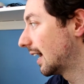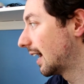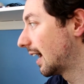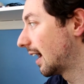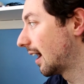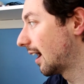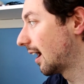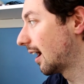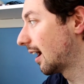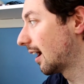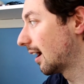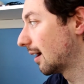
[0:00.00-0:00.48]

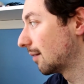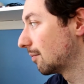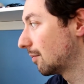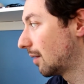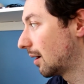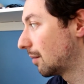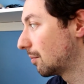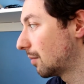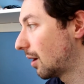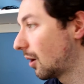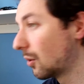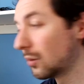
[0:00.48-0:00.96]

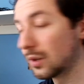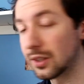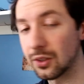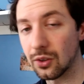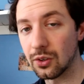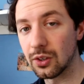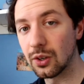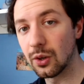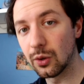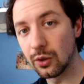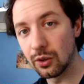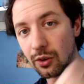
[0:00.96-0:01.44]
I'm holding
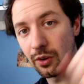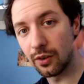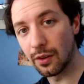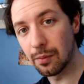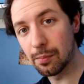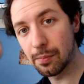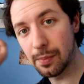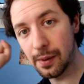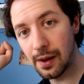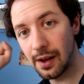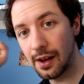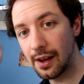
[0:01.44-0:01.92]
on longer on the
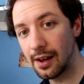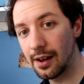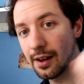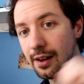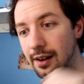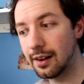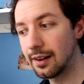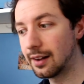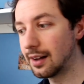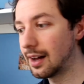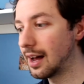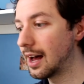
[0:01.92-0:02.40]

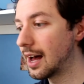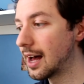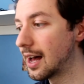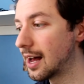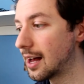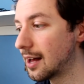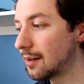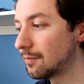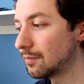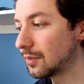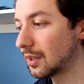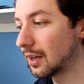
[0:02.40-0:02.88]

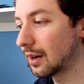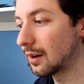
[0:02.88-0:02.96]
bar.